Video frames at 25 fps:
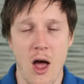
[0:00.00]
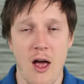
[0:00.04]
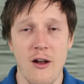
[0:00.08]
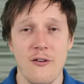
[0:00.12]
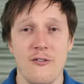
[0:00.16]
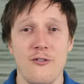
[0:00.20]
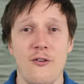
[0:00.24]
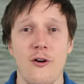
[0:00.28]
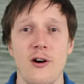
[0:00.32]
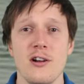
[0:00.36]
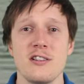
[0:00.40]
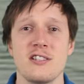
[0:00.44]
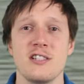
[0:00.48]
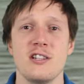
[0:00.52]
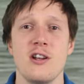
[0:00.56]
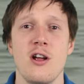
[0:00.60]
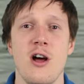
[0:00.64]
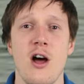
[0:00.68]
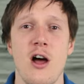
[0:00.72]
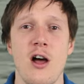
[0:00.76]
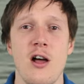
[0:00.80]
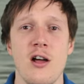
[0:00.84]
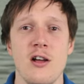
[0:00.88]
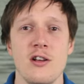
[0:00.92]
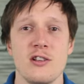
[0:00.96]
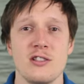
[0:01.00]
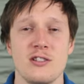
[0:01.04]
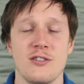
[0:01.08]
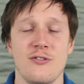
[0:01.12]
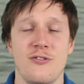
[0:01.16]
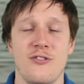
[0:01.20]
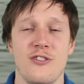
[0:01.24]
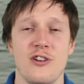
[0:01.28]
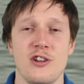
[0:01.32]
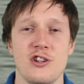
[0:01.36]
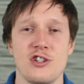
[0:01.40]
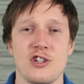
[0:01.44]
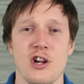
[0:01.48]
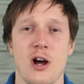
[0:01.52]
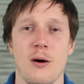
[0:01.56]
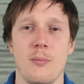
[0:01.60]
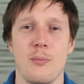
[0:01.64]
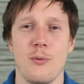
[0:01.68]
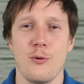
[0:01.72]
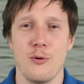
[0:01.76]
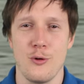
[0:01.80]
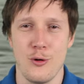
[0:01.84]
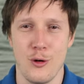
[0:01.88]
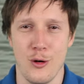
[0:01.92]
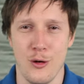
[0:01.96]
advising her to finish
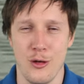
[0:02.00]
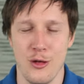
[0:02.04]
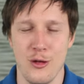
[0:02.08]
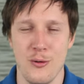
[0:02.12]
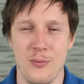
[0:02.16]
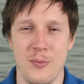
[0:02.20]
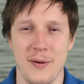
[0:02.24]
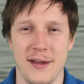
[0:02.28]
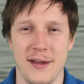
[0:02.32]
up on the